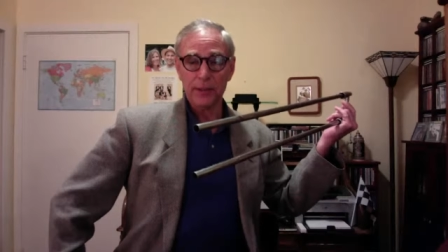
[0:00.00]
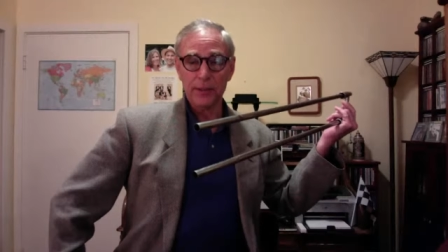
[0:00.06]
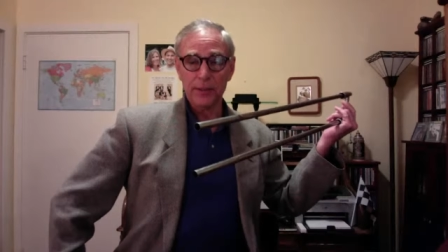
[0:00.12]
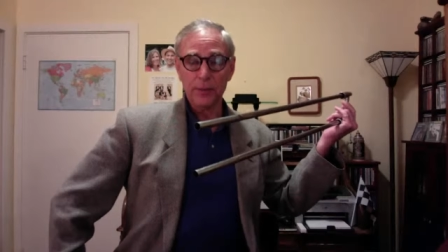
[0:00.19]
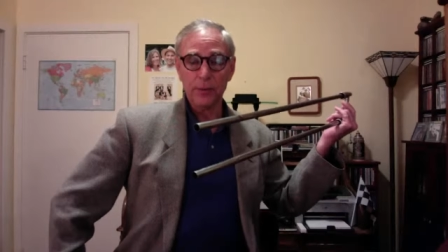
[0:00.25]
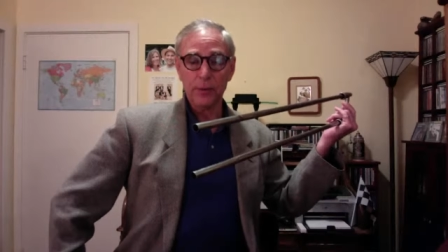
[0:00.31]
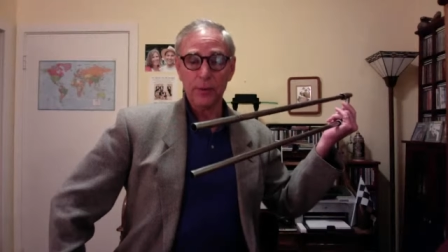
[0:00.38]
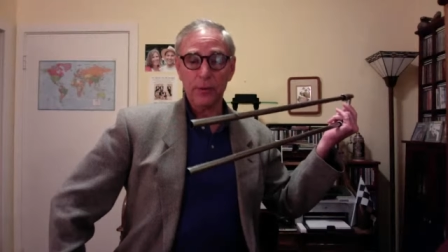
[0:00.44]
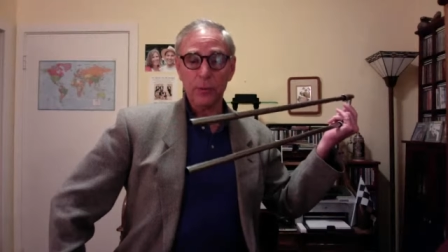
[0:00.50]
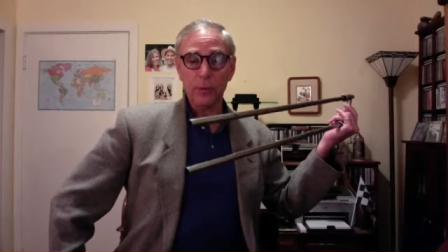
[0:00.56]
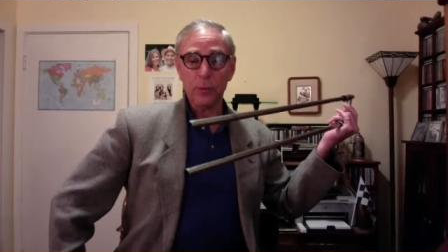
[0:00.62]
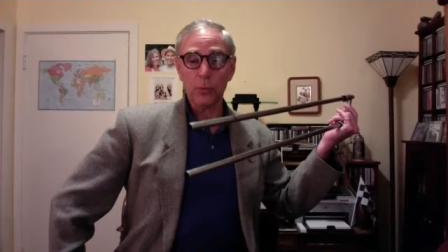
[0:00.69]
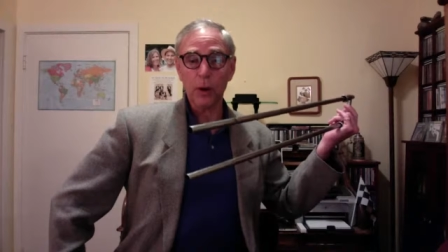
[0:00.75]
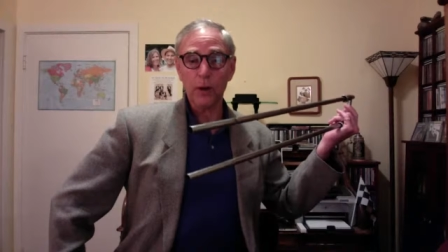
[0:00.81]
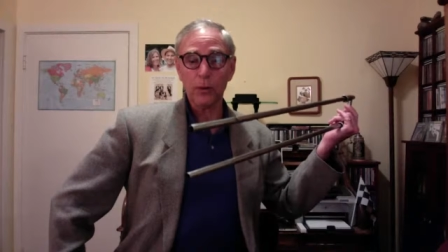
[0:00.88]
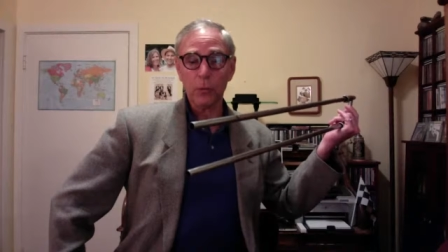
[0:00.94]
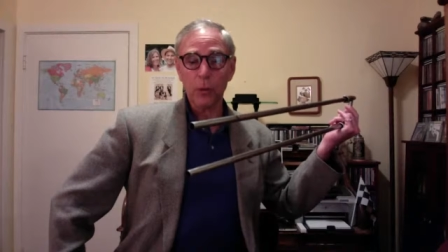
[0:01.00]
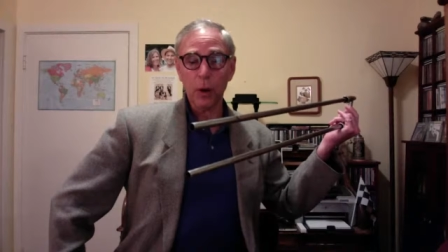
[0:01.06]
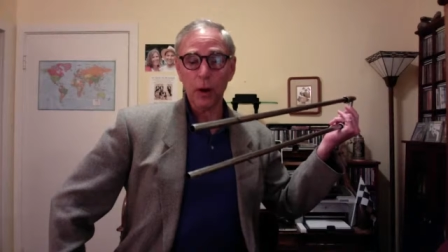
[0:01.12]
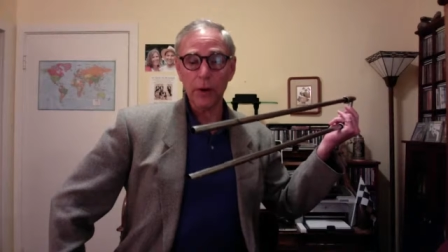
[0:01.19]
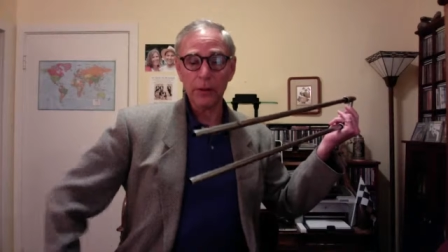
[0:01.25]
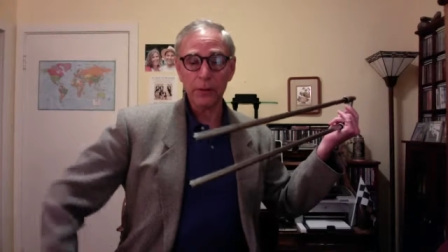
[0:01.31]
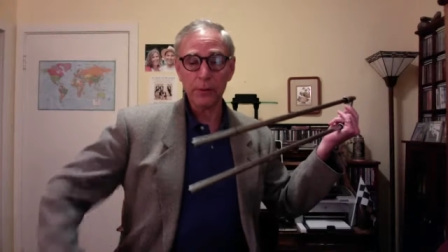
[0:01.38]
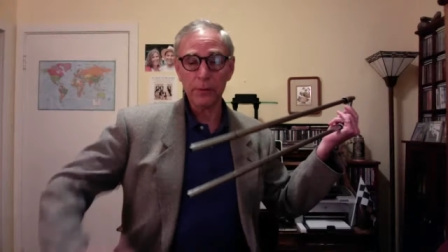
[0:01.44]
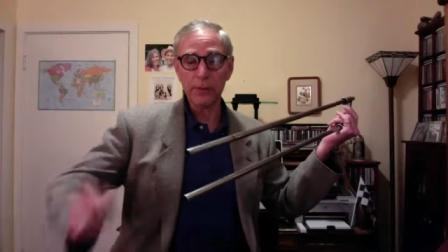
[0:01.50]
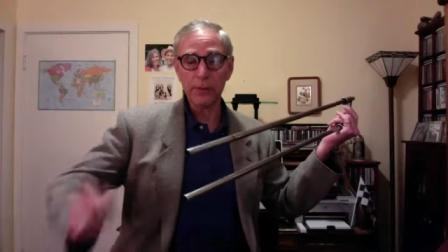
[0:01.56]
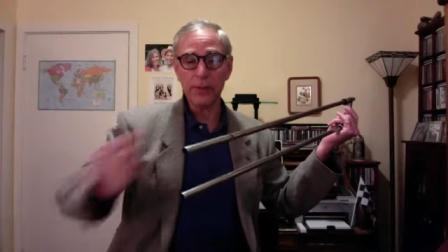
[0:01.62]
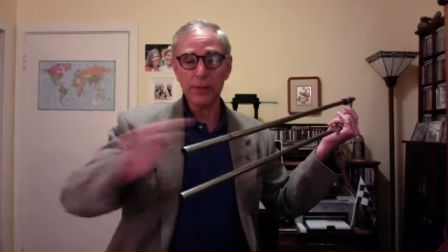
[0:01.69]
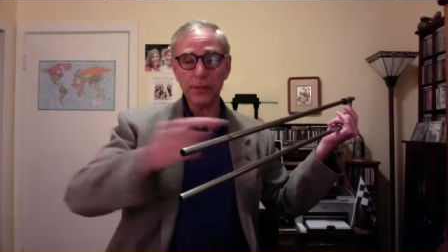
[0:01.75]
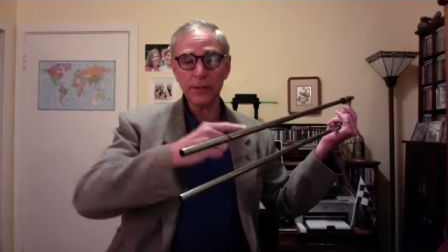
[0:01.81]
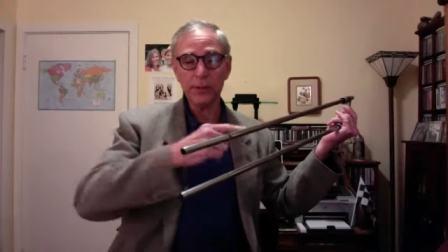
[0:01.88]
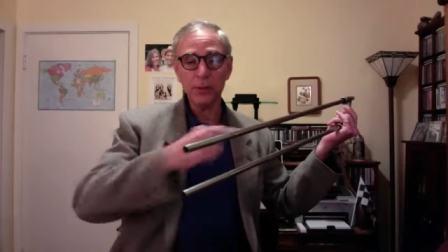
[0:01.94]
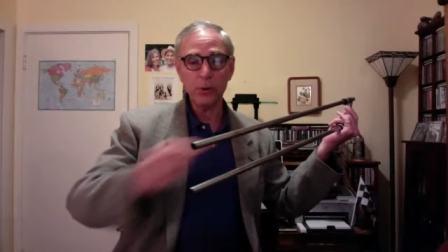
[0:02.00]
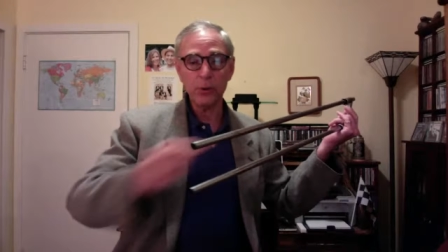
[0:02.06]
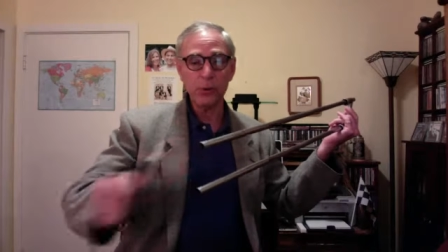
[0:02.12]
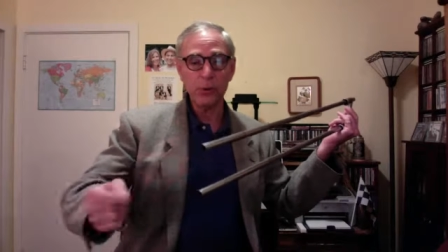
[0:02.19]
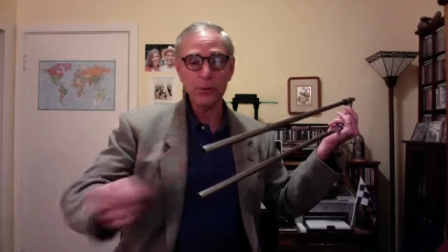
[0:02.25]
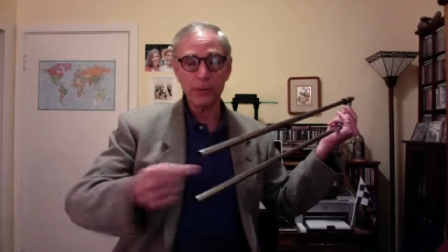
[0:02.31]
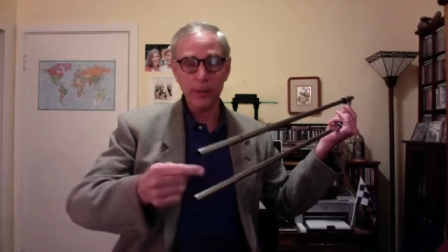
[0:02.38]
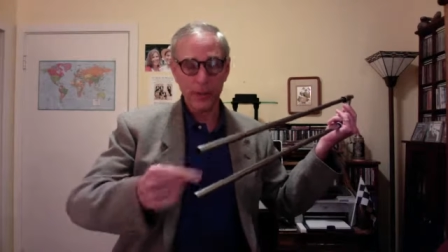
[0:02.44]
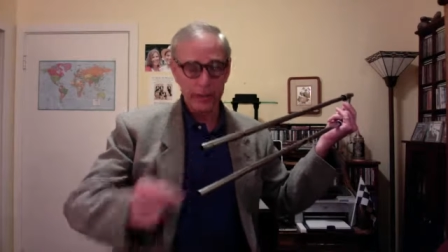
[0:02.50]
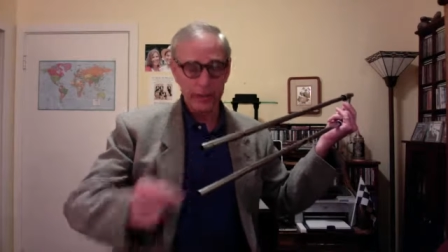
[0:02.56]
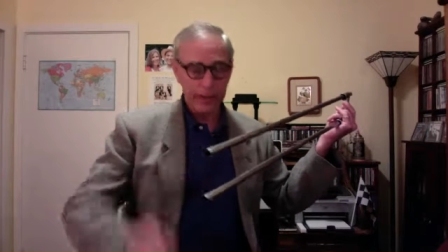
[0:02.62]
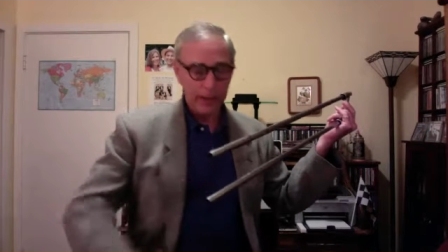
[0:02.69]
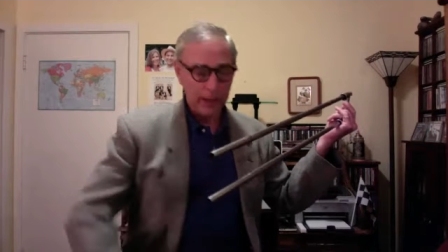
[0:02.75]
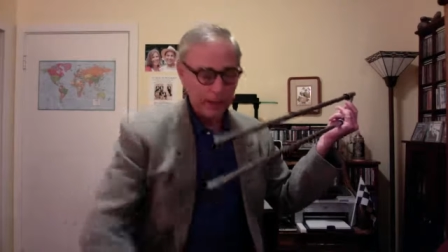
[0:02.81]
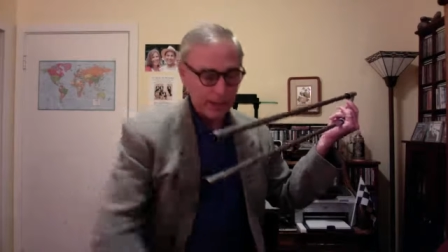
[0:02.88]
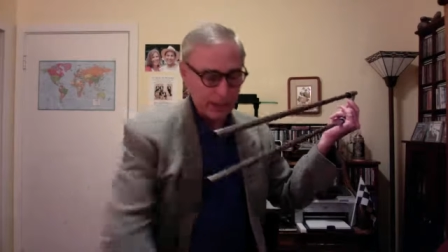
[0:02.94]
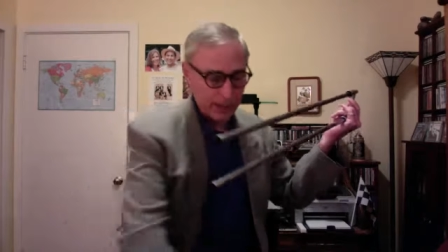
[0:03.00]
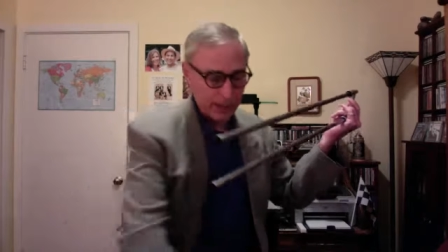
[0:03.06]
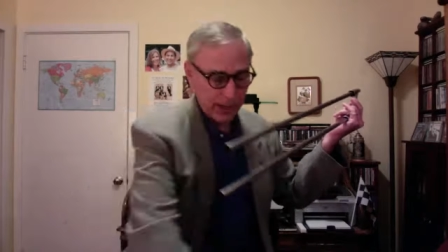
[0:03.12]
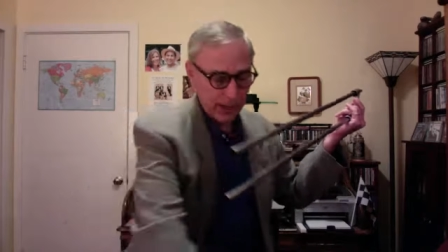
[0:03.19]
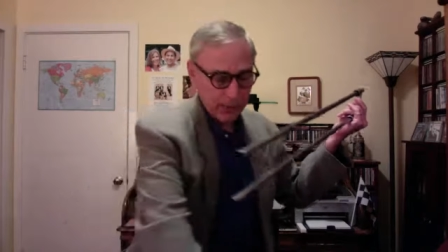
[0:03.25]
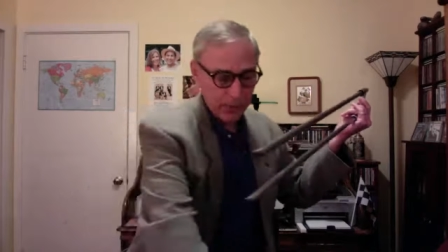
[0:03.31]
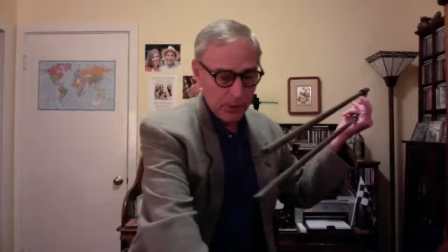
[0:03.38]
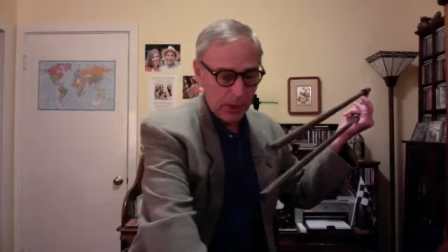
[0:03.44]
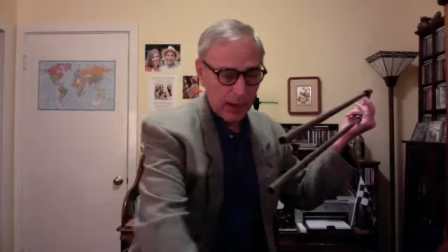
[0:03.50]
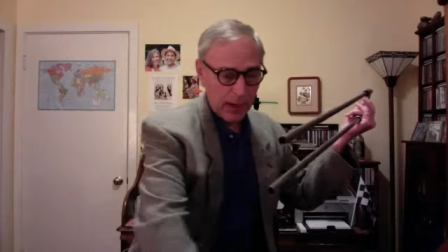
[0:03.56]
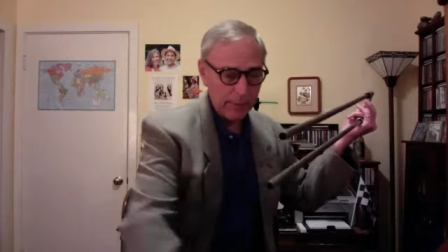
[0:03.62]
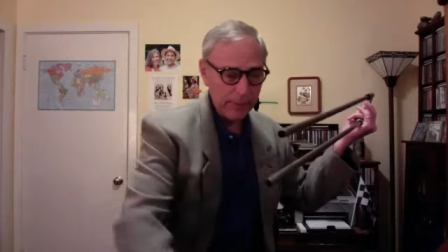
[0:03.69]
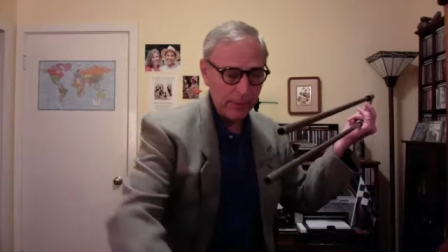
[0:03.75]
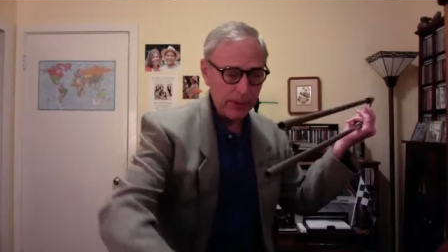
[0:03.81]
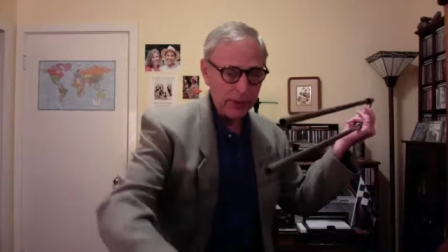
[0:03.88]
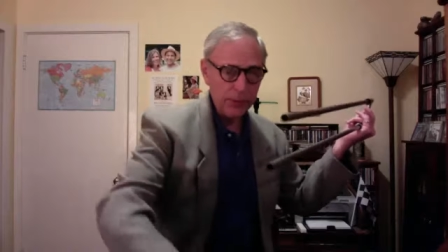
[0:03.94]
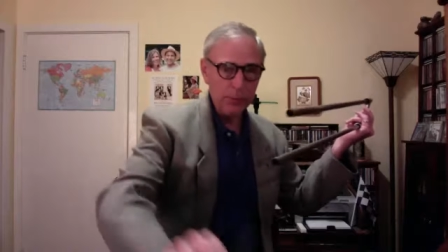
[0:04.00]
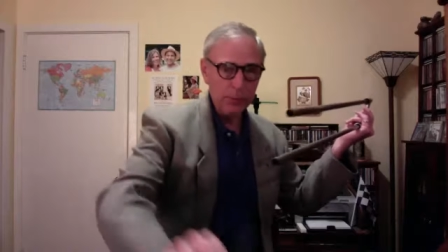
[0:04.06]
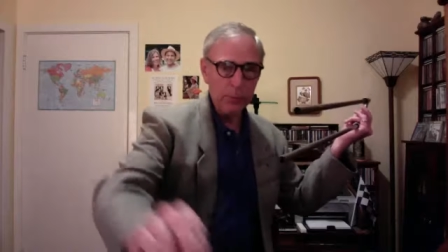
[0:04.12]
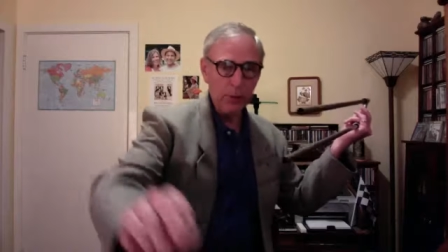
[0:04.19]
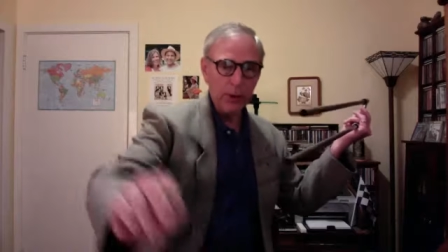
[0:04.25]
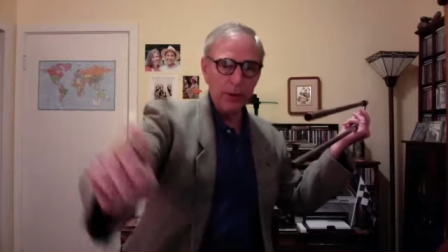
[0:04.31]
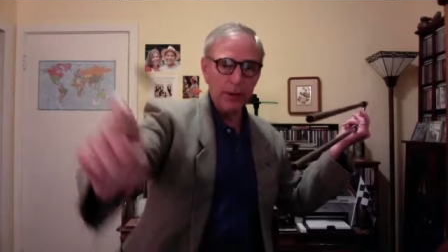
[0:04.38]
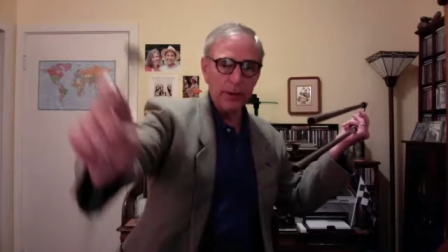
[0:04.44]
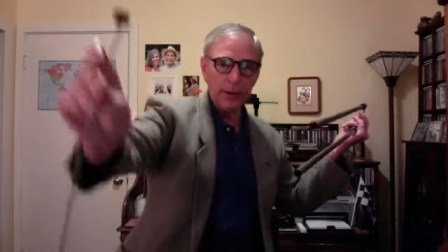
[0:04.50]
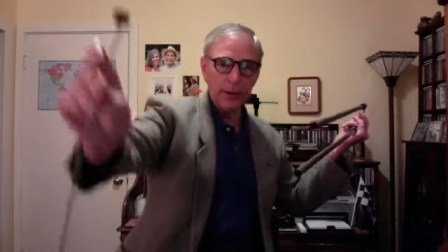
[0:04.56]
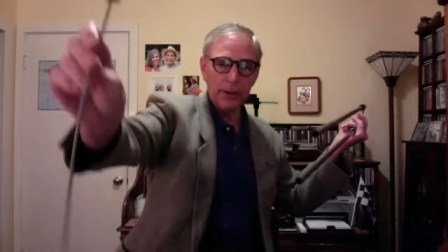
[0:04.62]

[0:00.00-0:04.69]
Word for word: so you can run water through these tubes at the same time that you put